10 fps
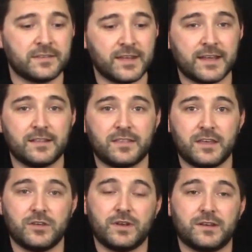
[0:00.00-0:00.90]
second
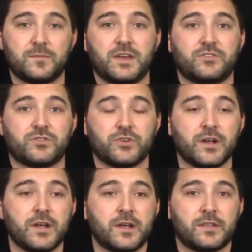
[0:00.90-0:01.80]
thing you need to make sure
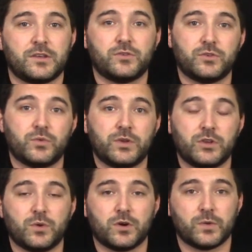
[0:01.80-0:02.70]
that you do when
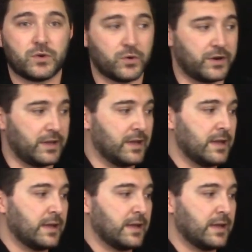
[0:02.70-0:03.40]
you are recording